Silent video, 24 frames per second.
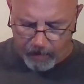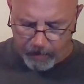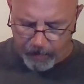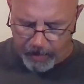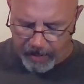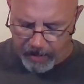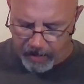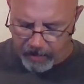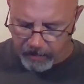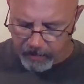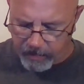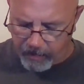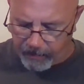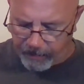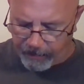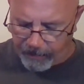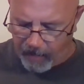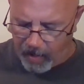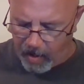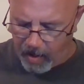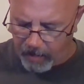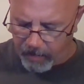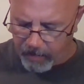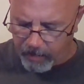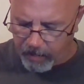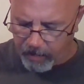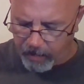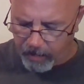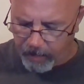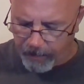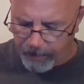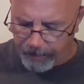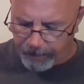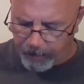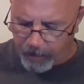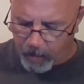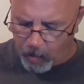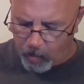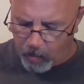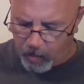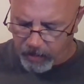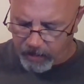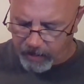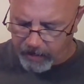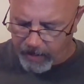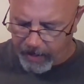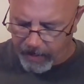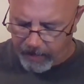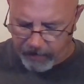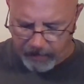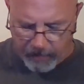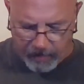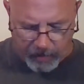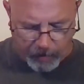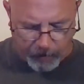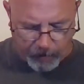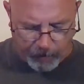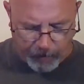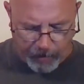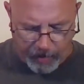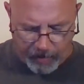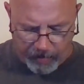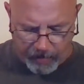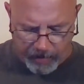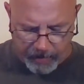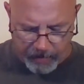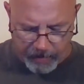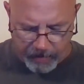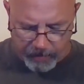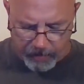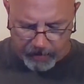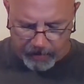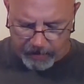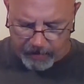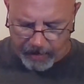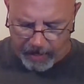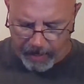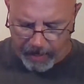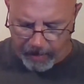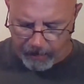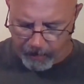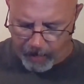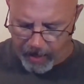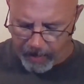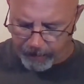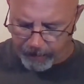because the Father will send the Spirit to take my